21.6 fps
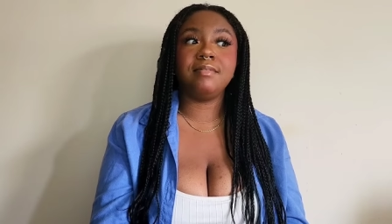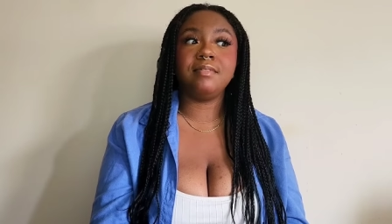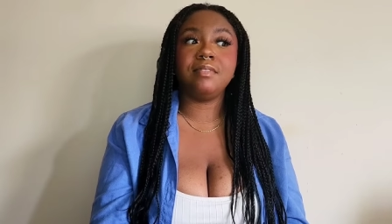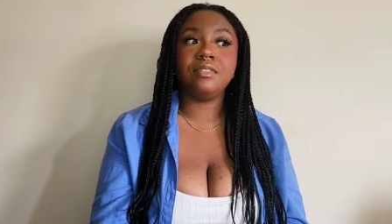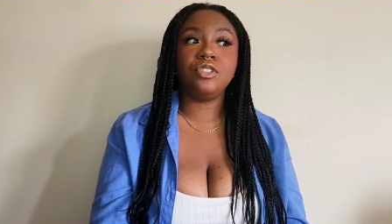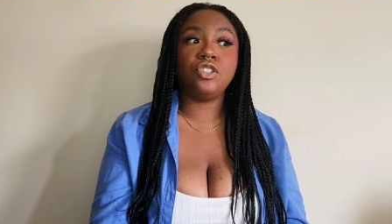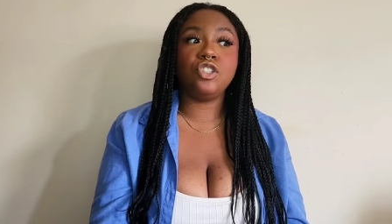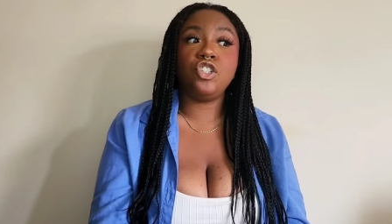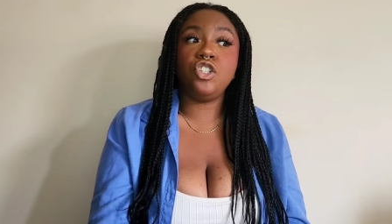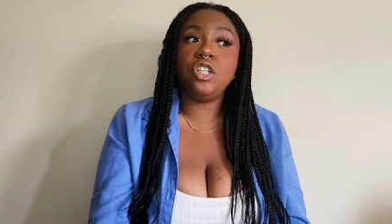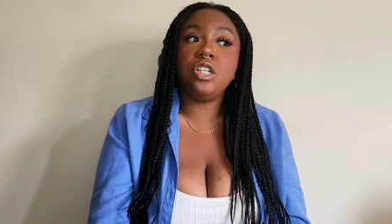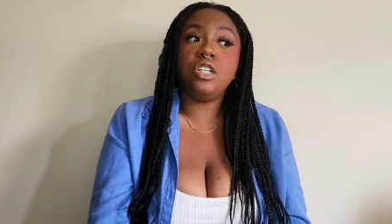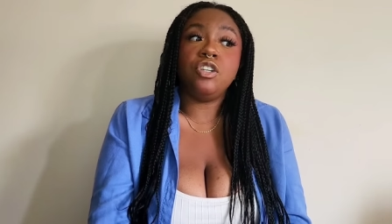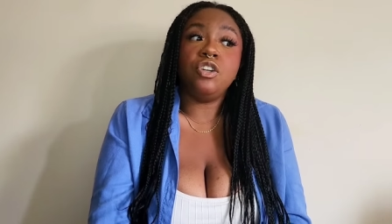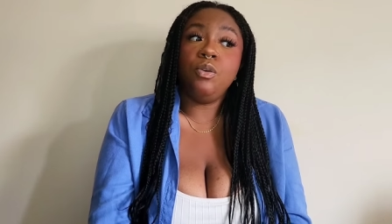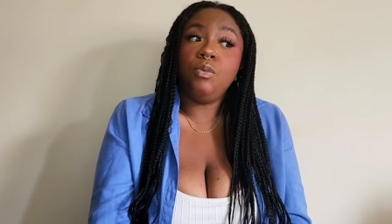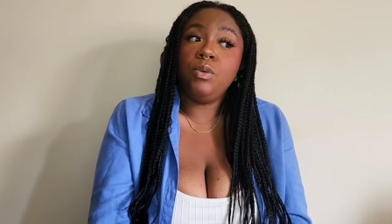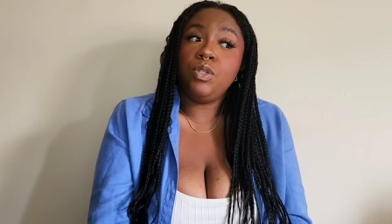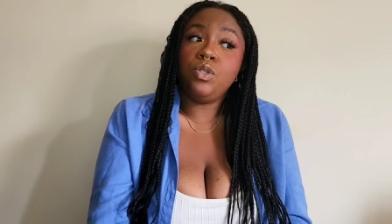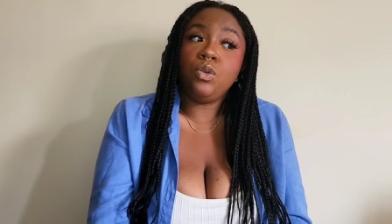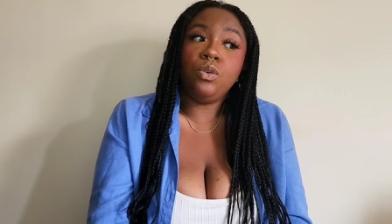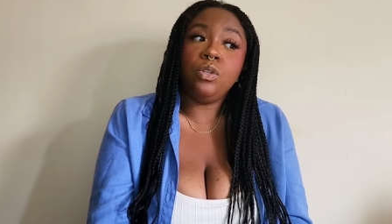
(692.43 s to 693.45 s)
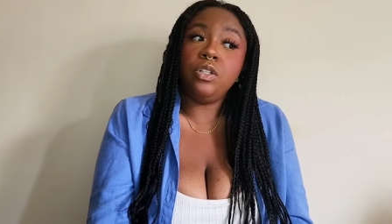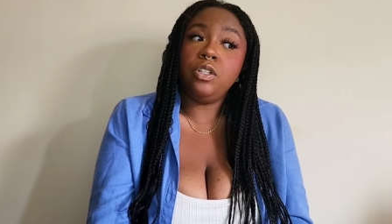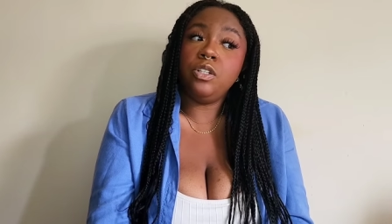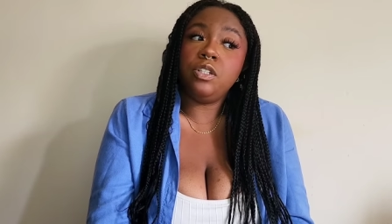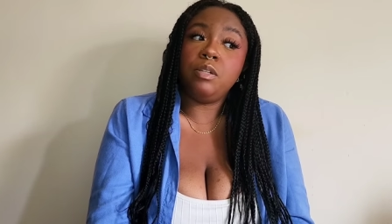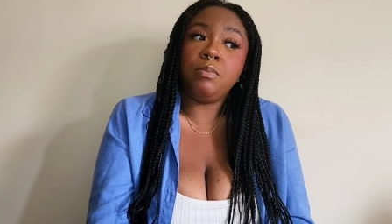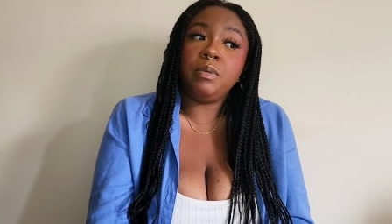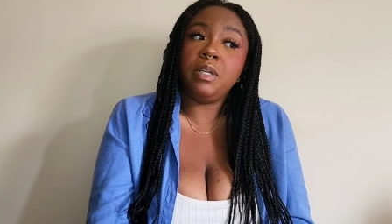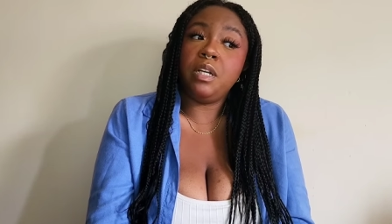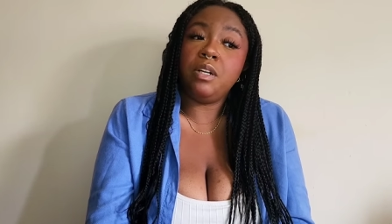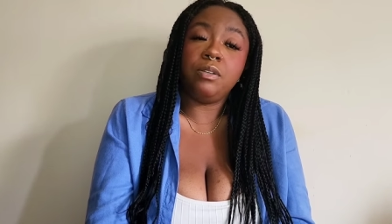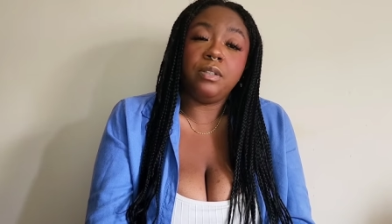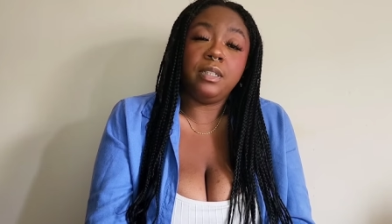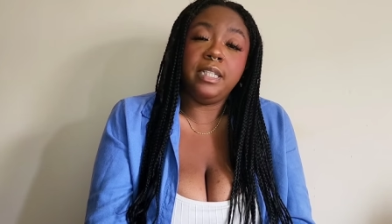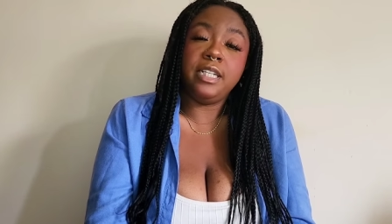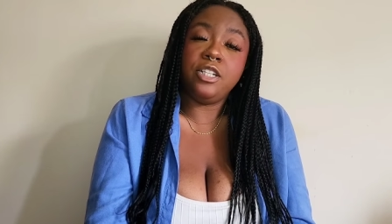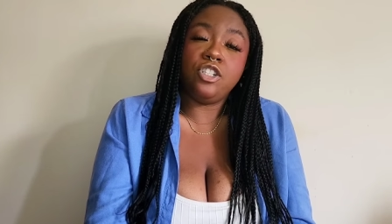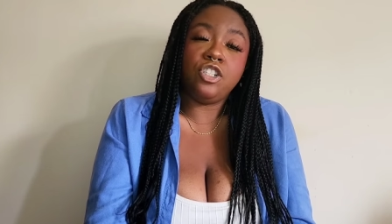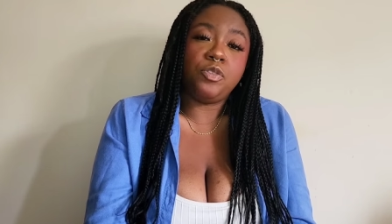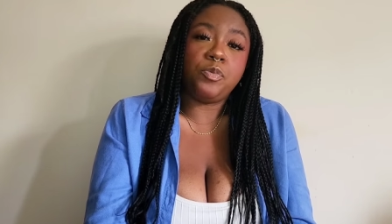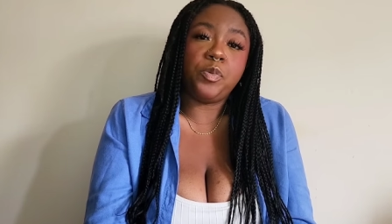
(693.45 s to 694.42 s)
She no one told her to be in a
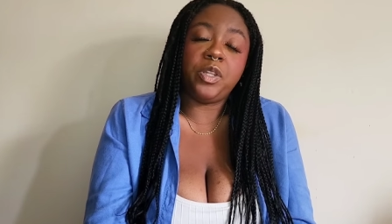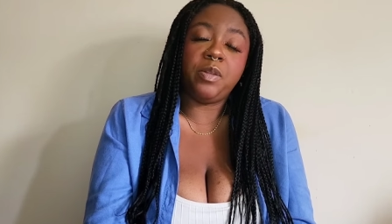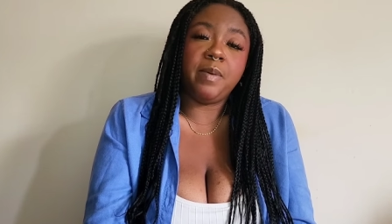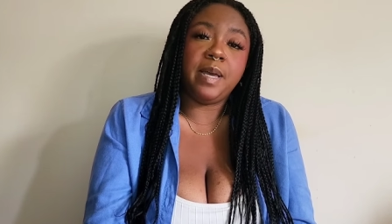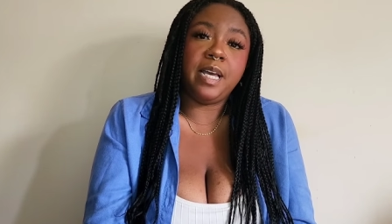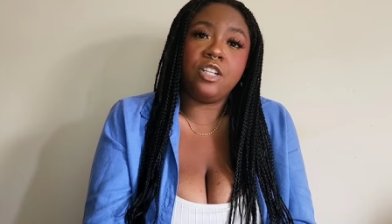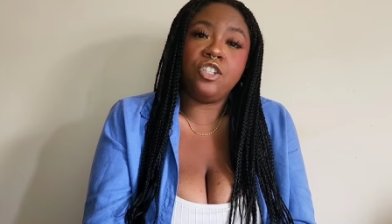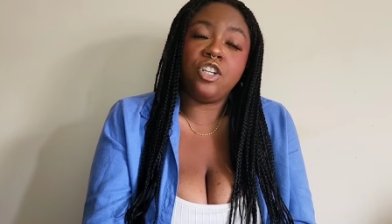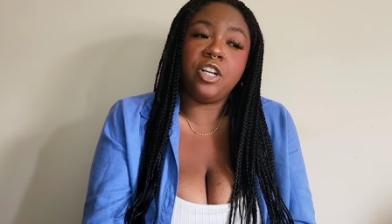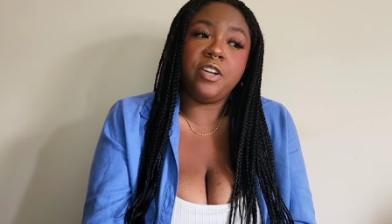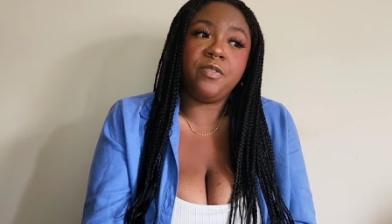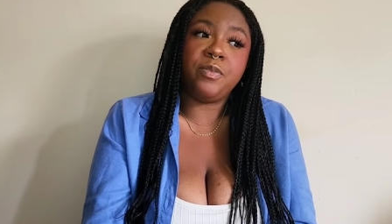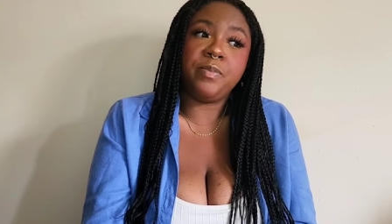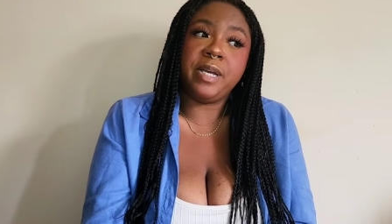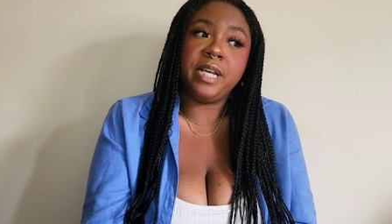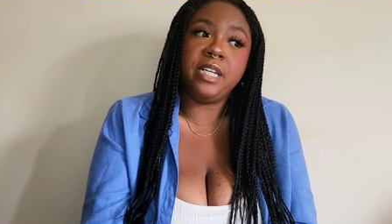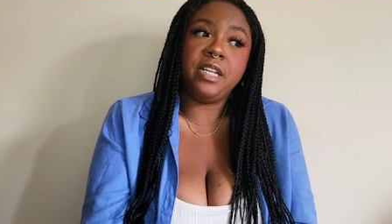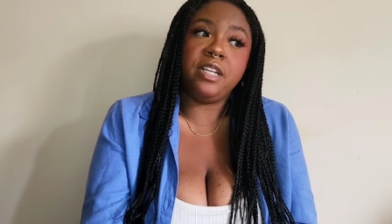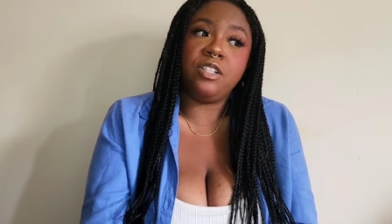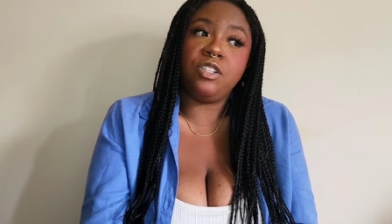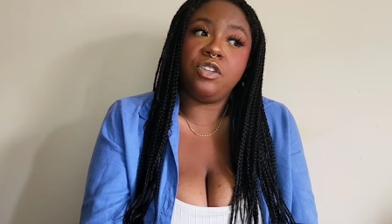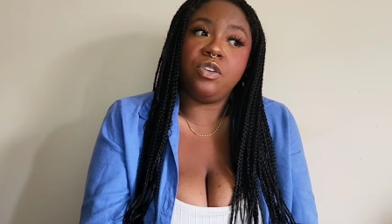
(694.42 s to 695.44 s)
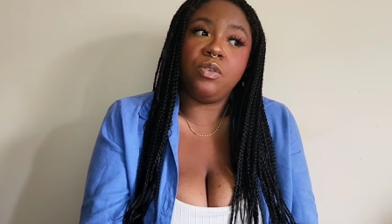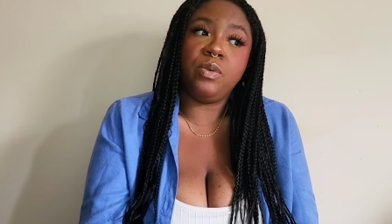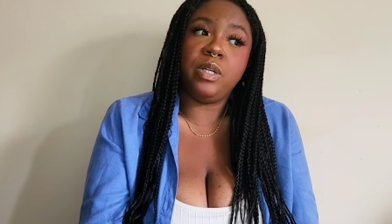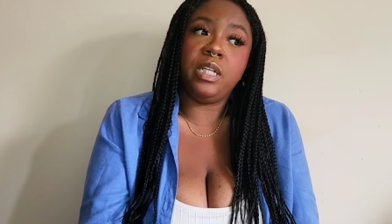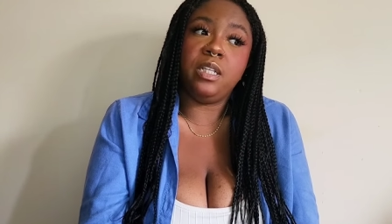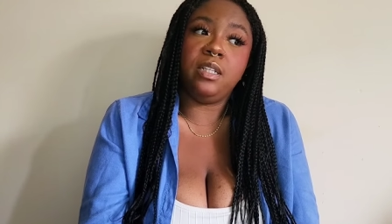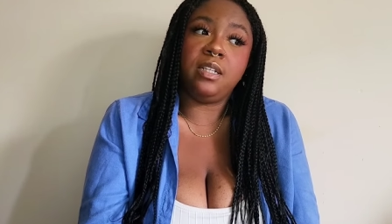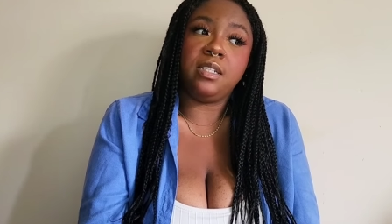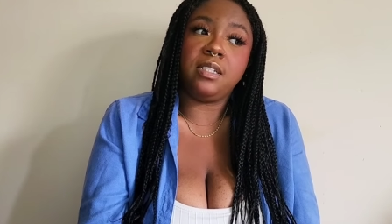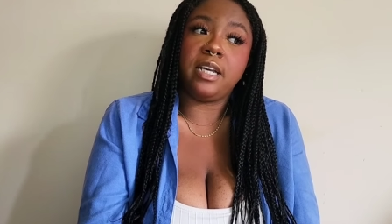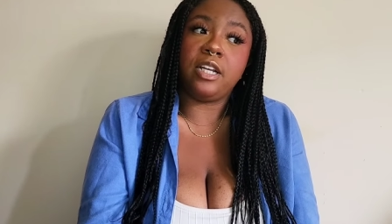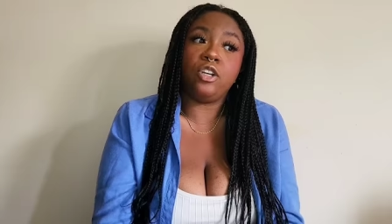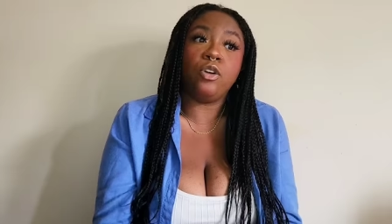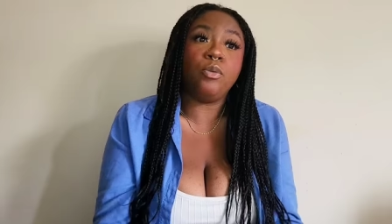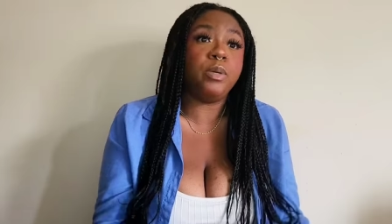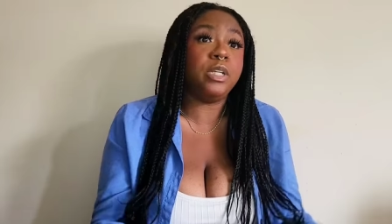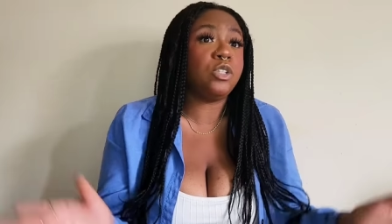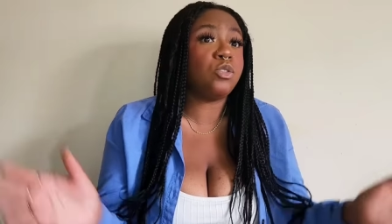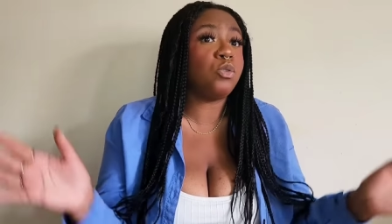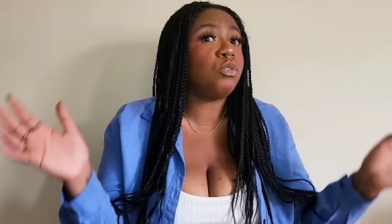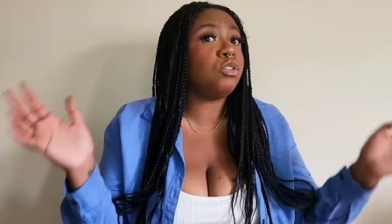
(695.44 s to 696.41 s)
relationship with a man she never met and doesn't know what he looks like.
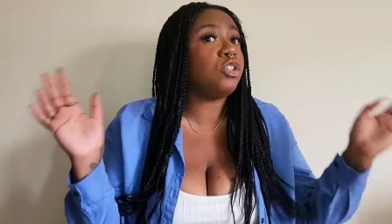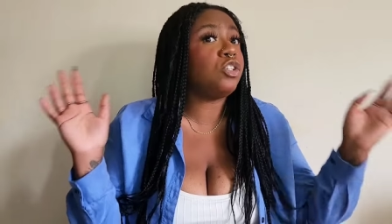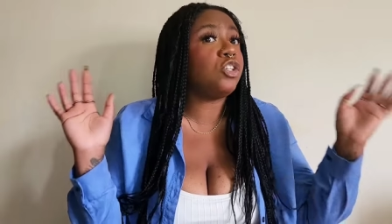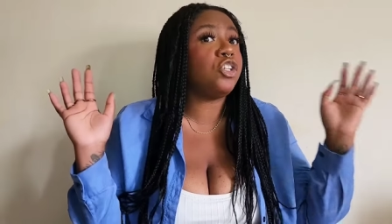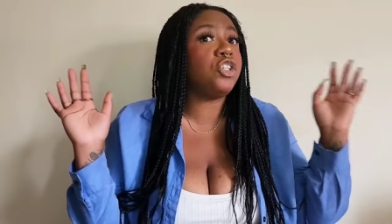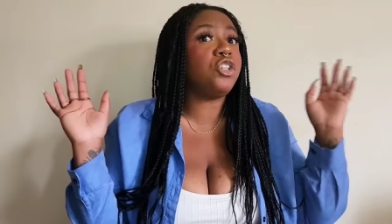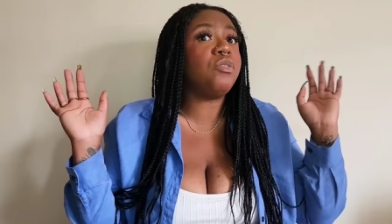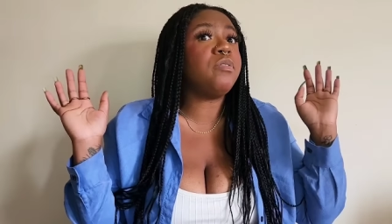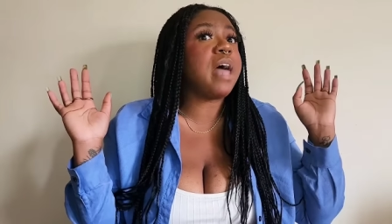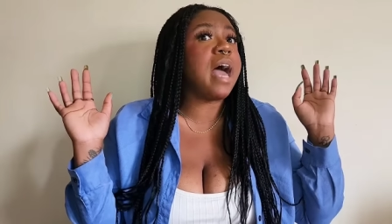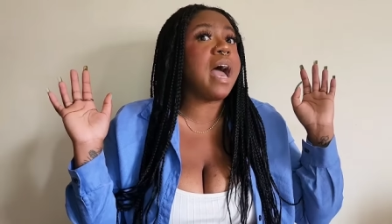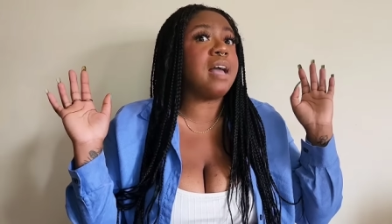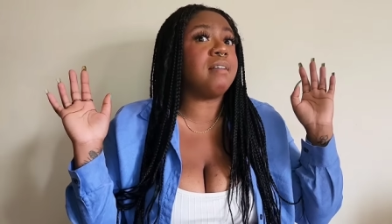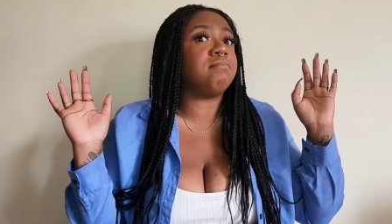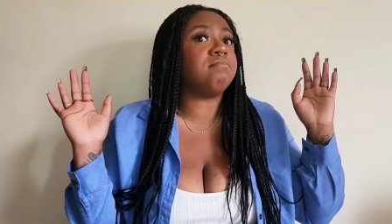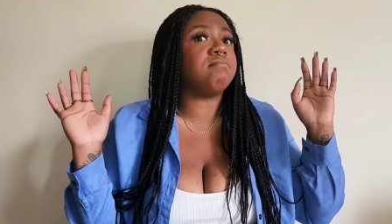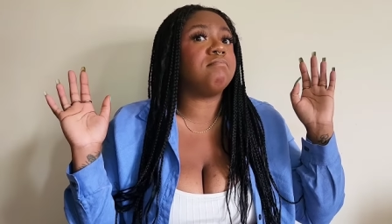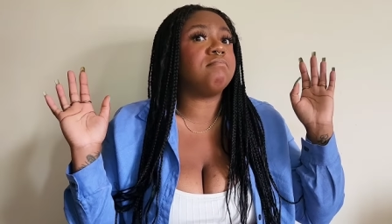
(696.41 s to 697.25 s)
Nobody told her to do that.